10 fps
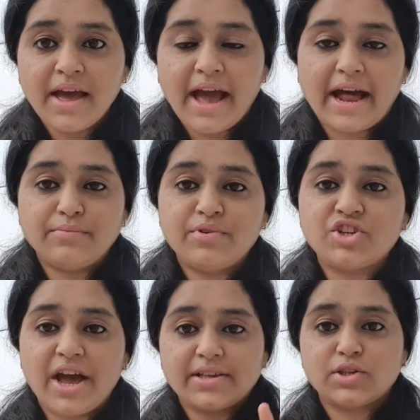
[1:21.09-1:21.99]
and which
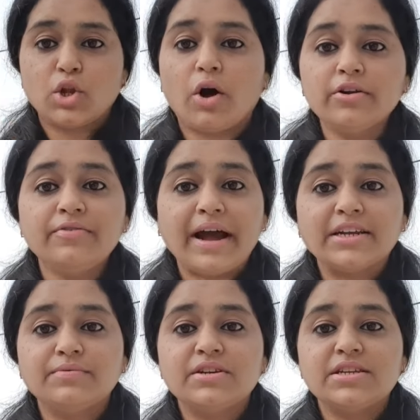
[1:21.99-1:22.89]
has a lot of
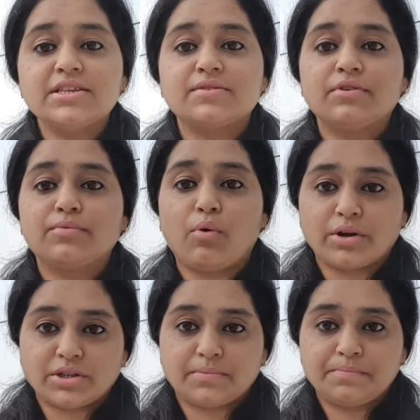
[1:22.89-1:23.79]
activities with
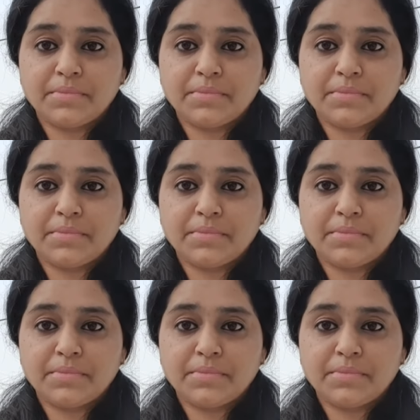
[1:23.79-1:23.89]
water.